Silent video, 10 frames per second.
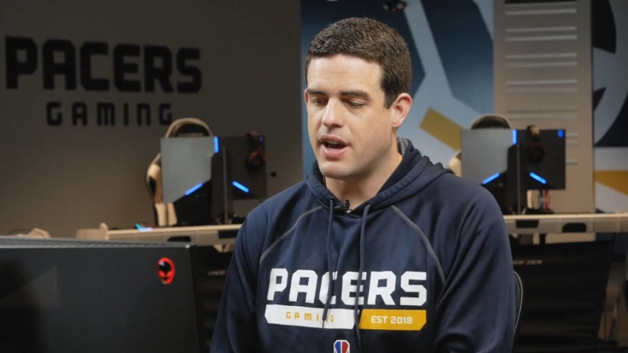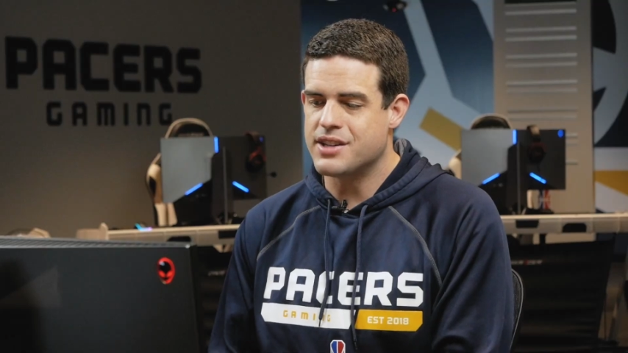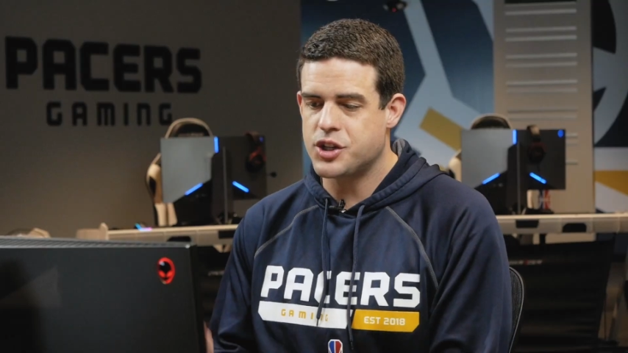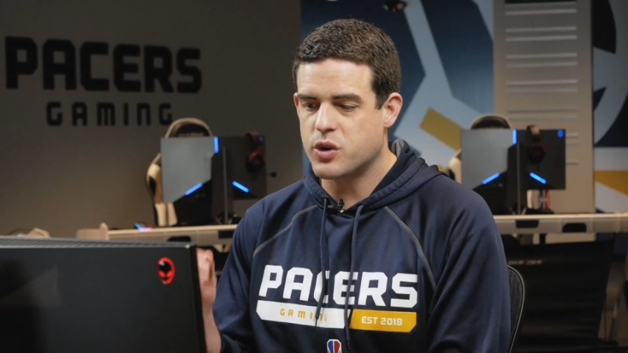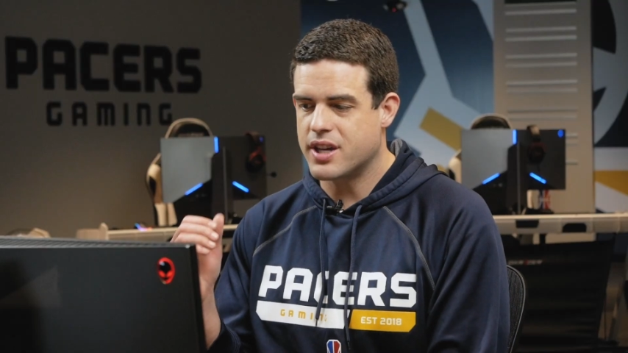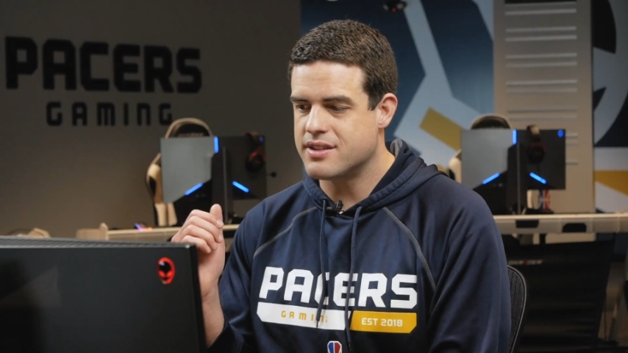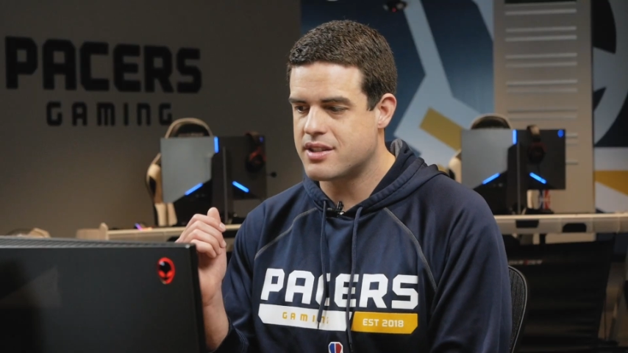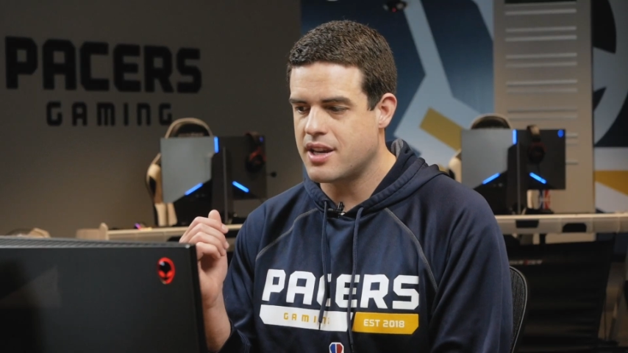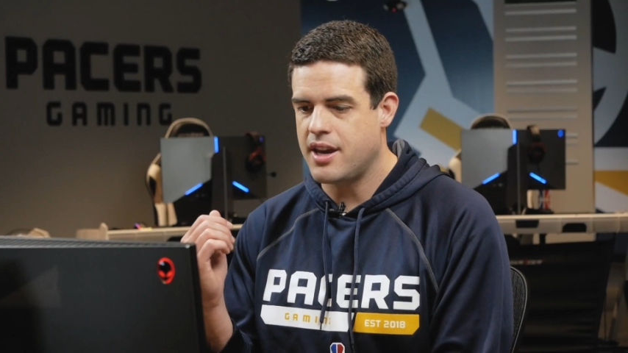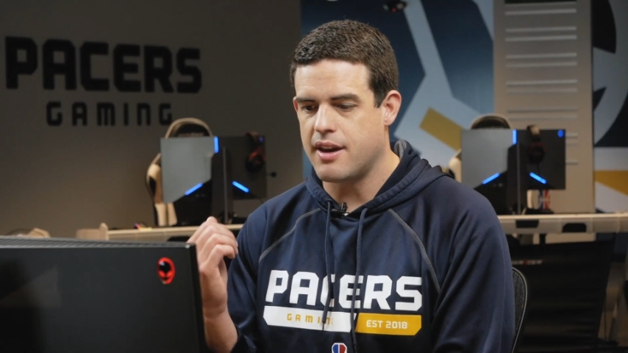As you can
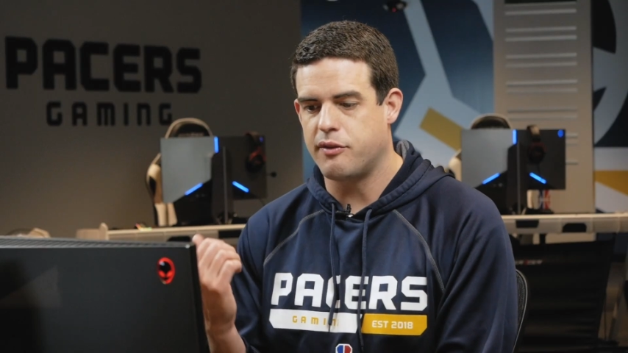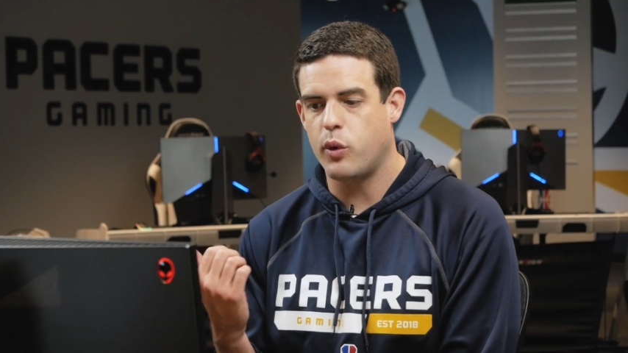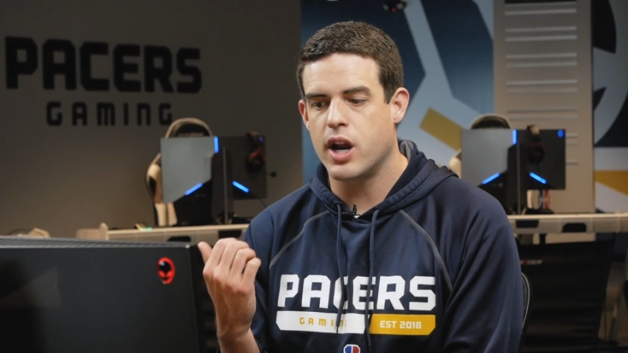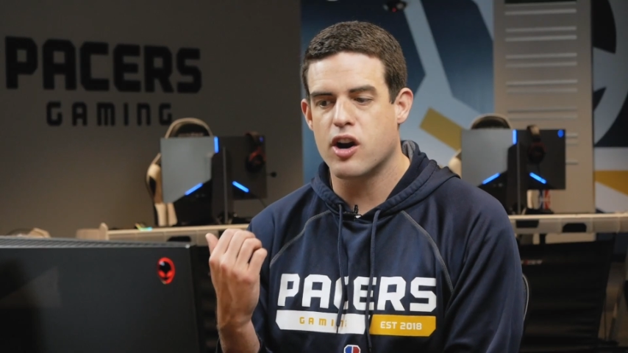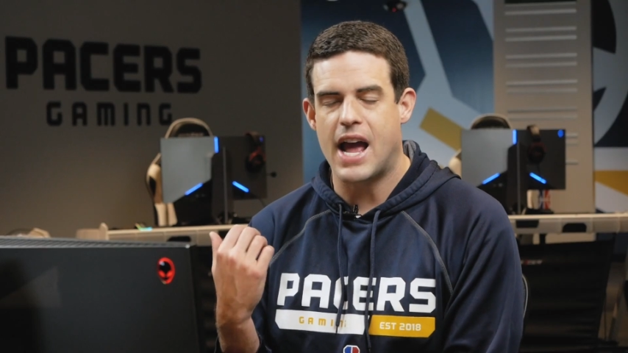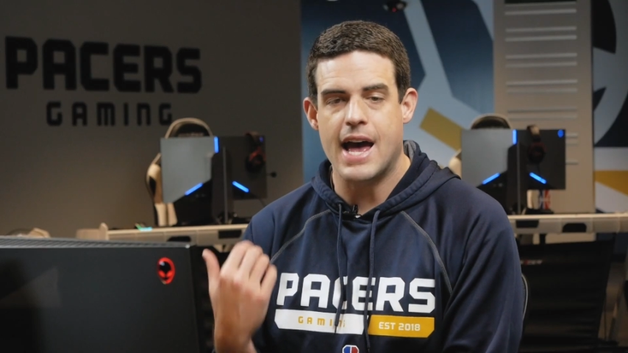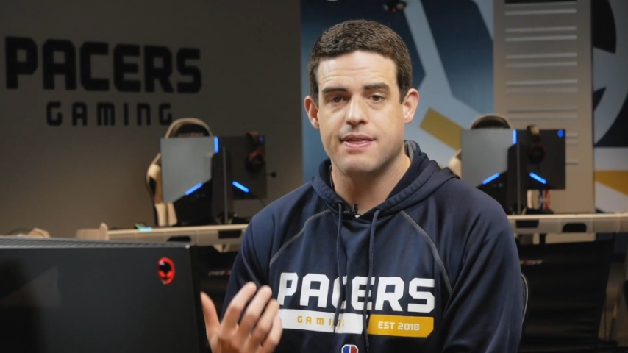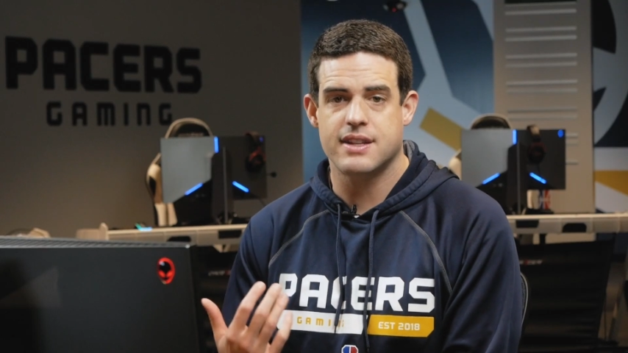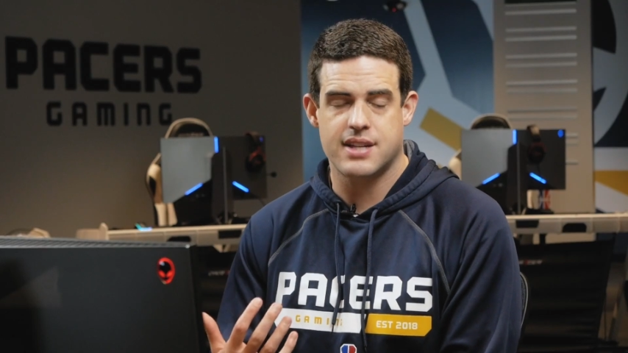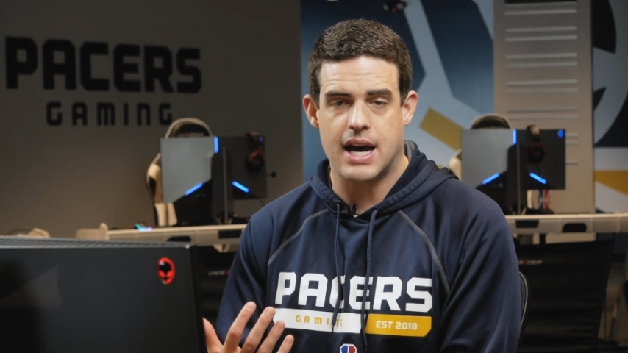see, if we are
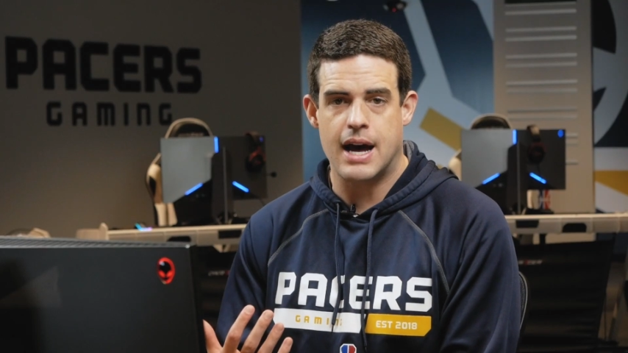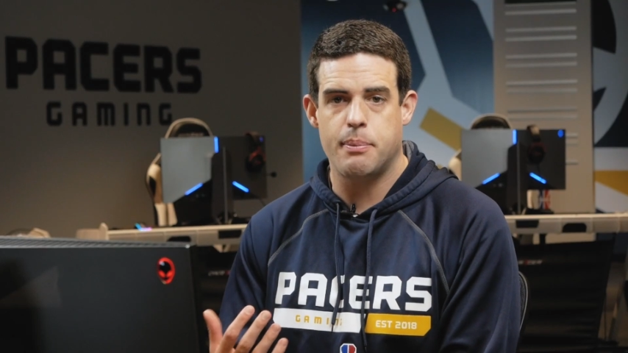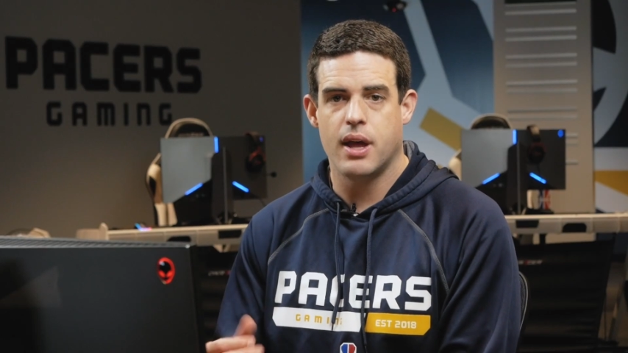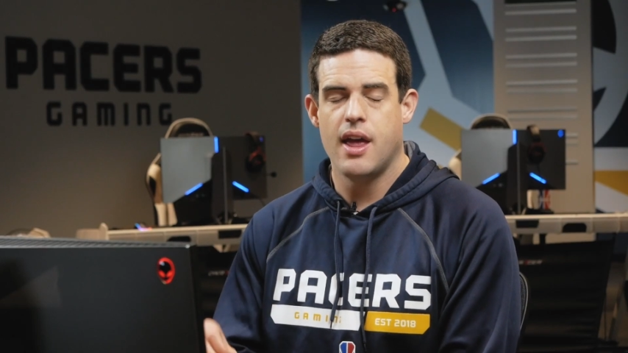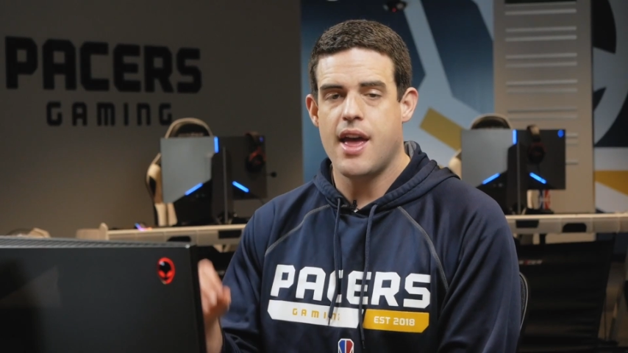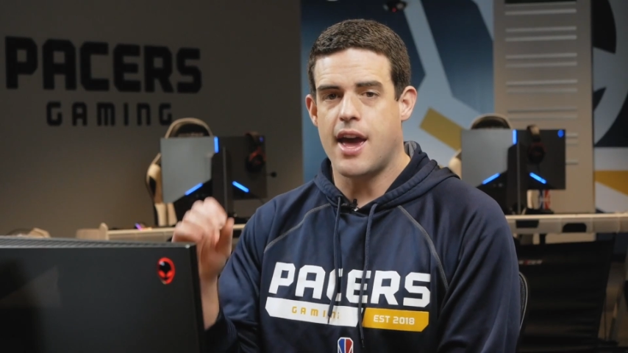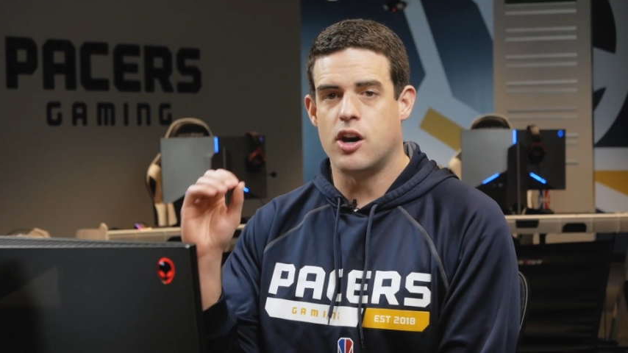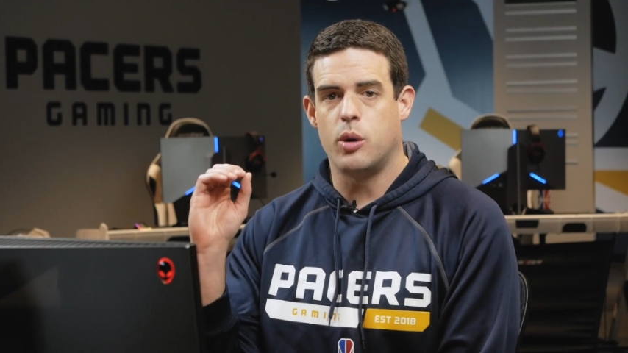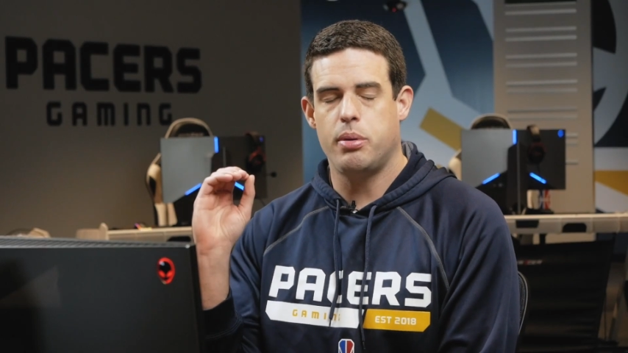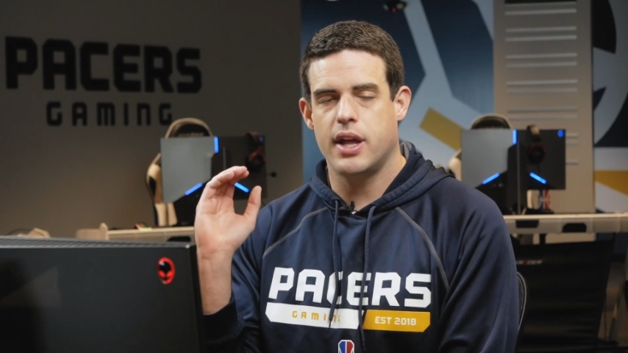at the top
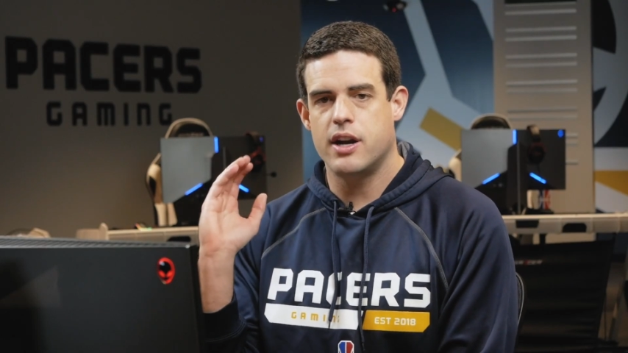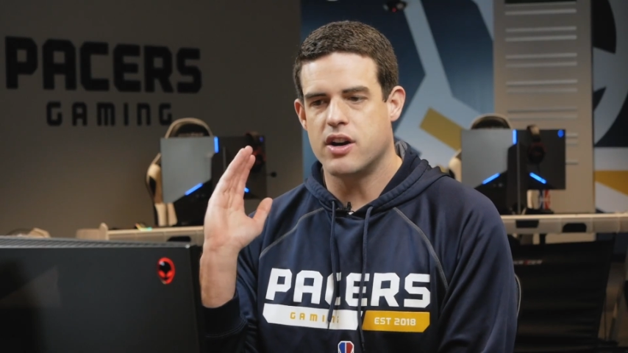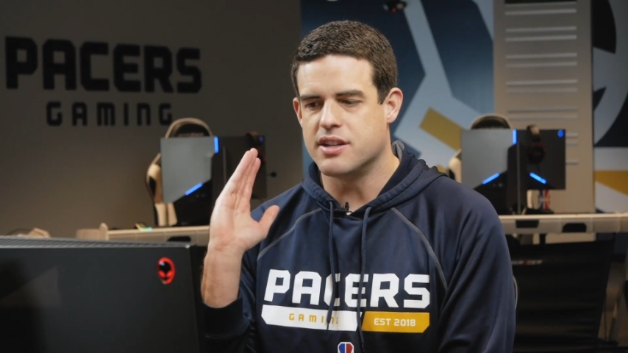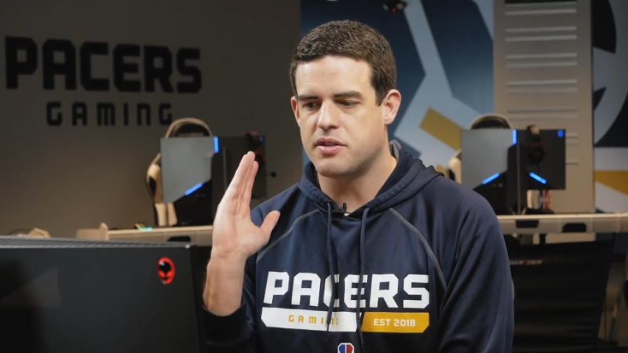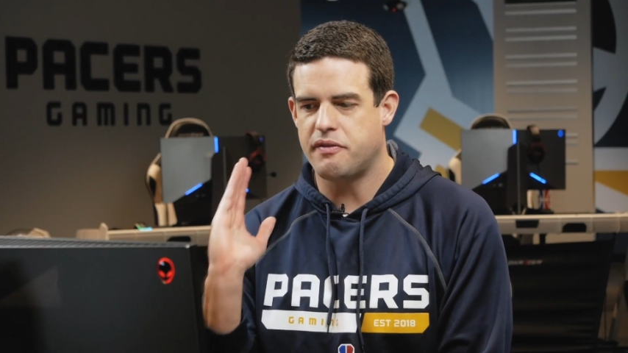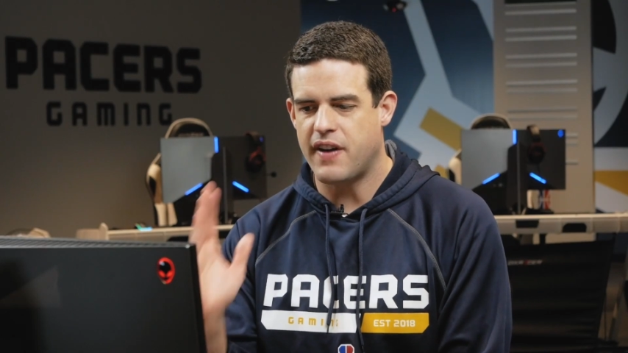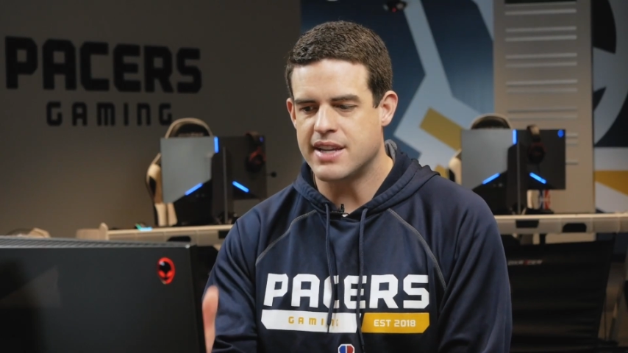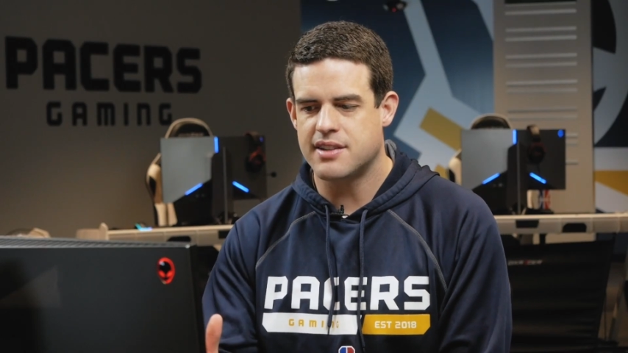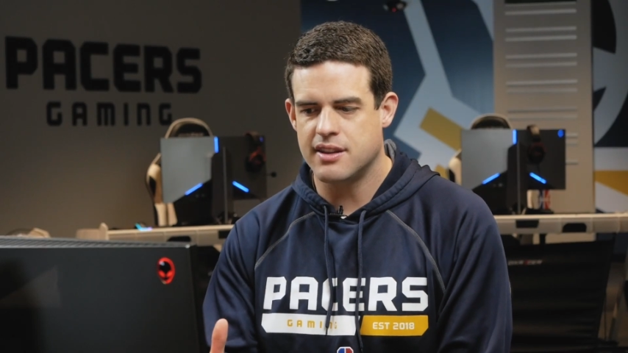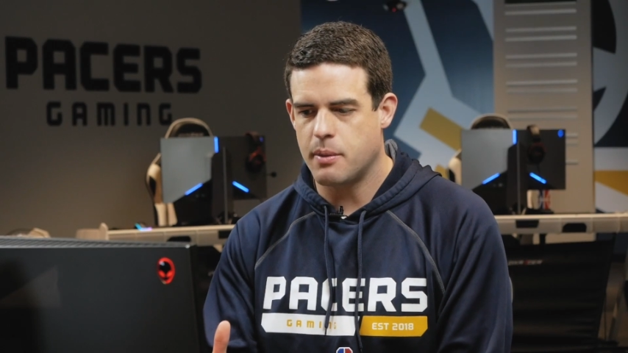and our player is
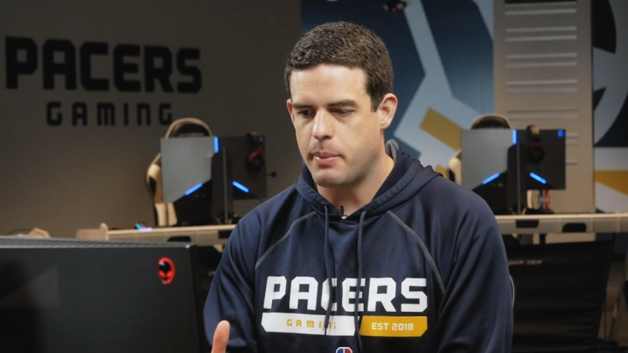facing the